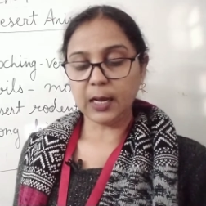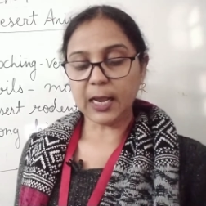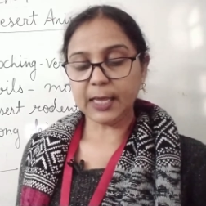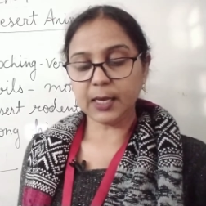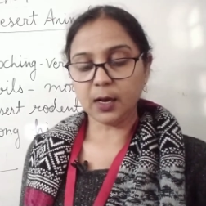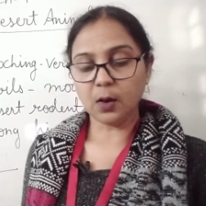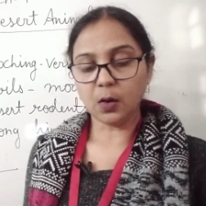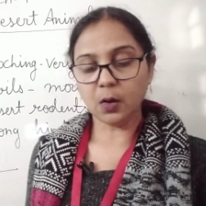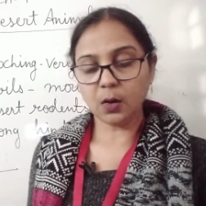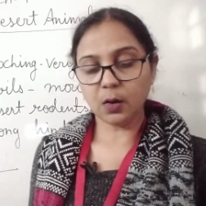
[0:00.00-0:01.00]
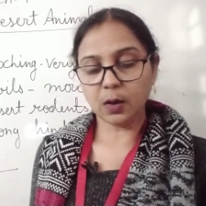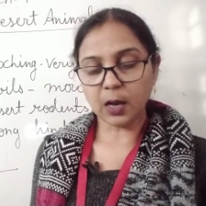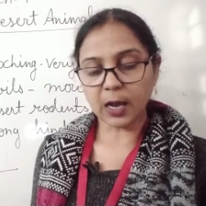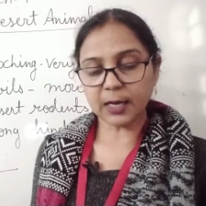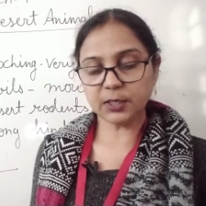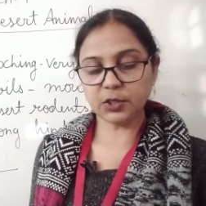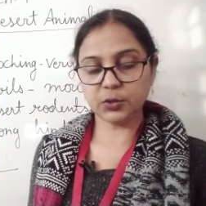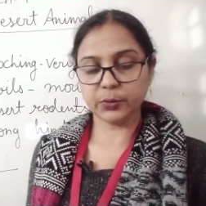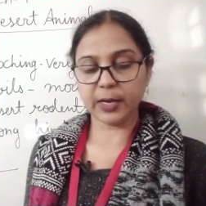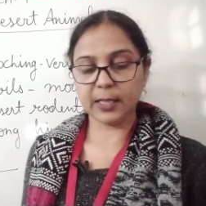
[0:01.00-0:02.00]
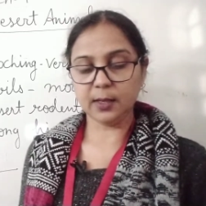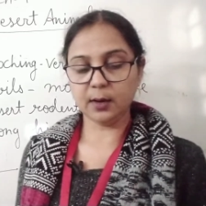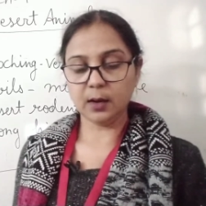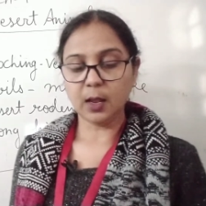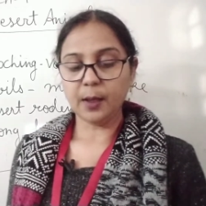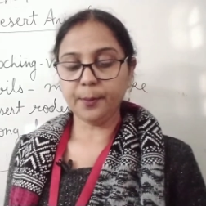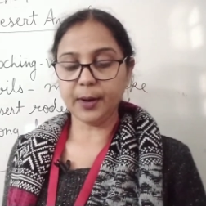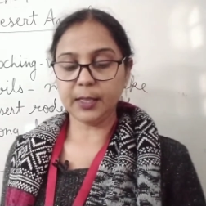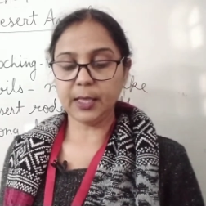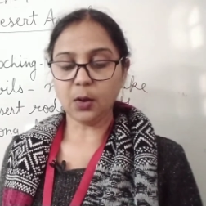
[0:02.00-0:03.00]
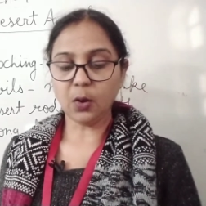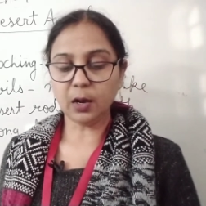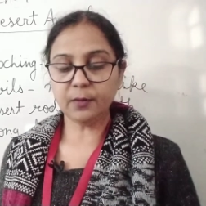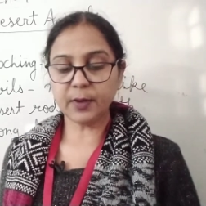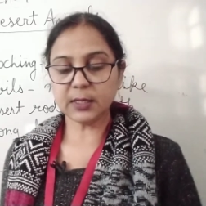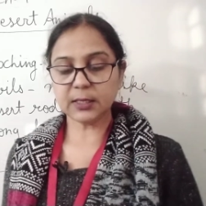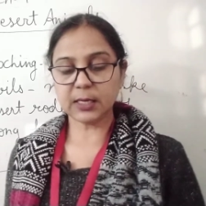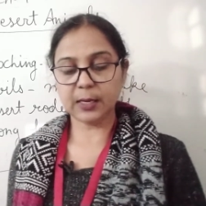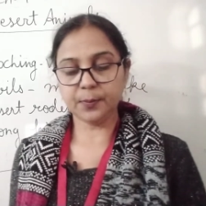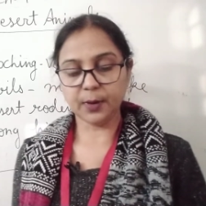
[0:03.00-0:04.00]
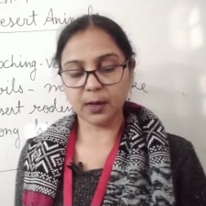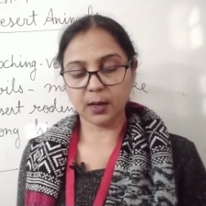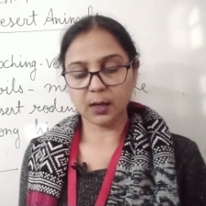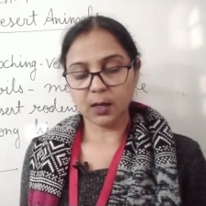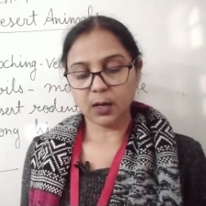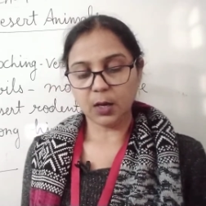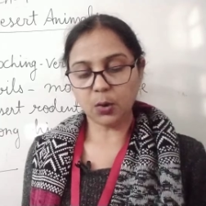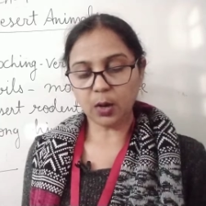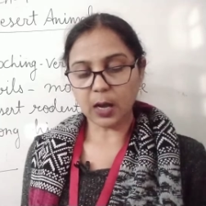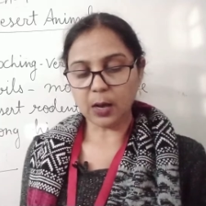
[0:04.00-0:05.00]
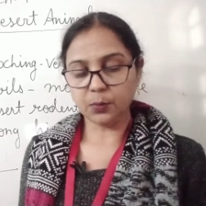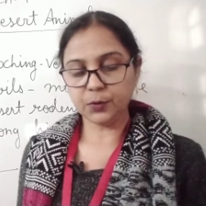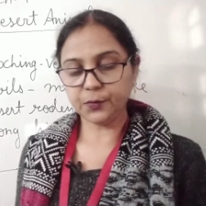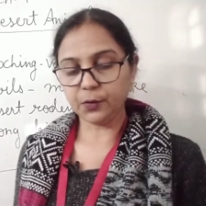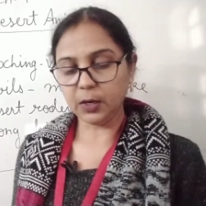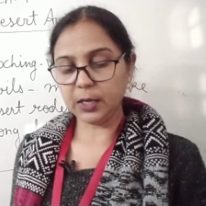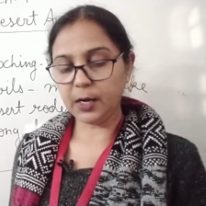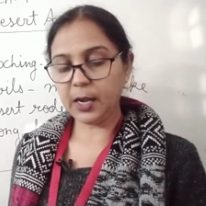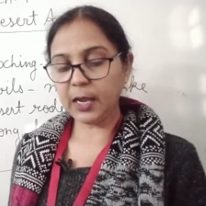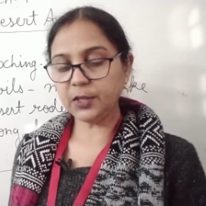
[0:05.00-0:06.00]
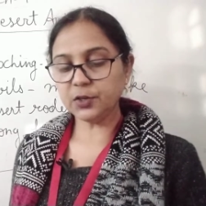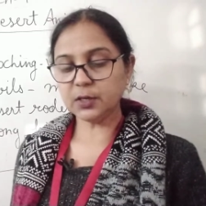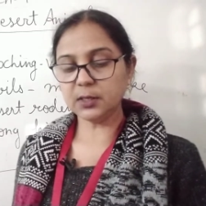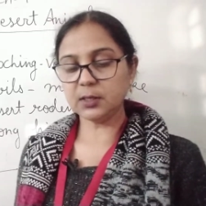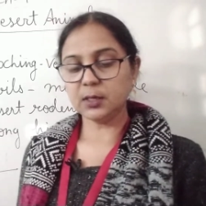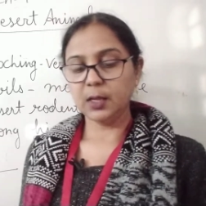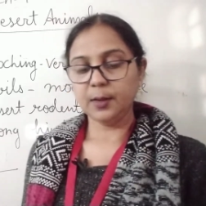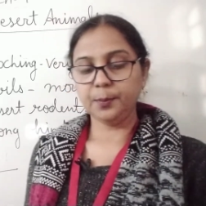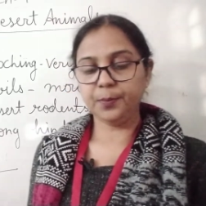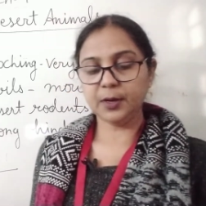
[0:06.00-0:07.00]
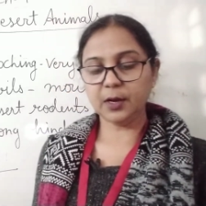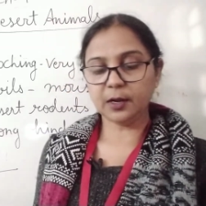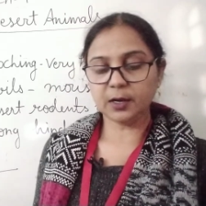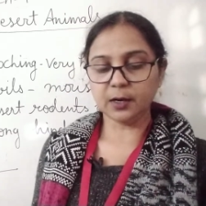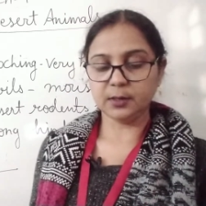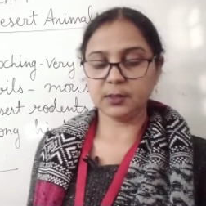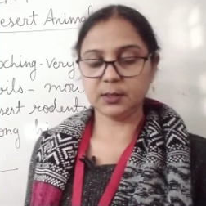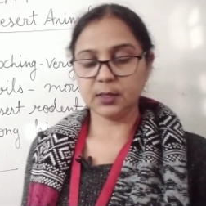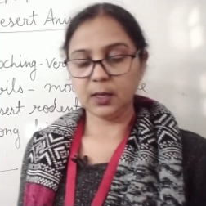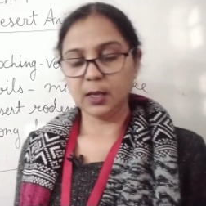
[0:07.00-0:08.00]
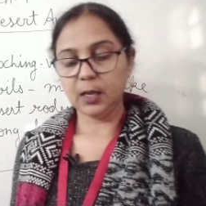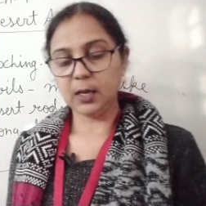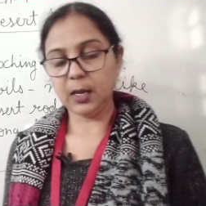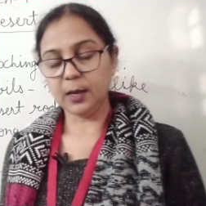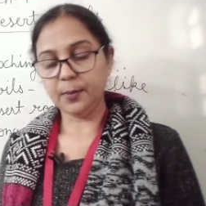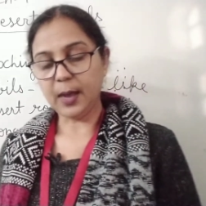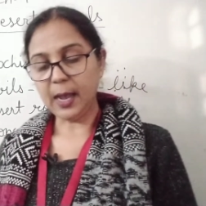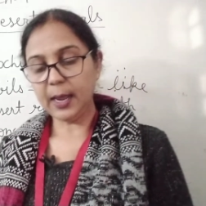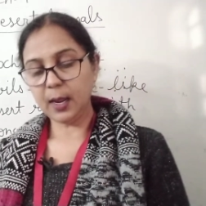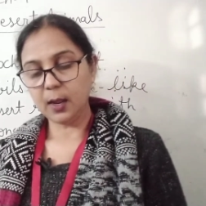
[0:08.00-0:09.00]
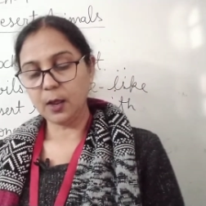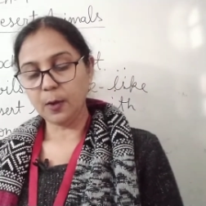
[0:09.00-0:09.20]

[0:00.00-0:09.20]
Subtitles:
like a hunt together, but they always keep a lookout for the dangerous predators nearby,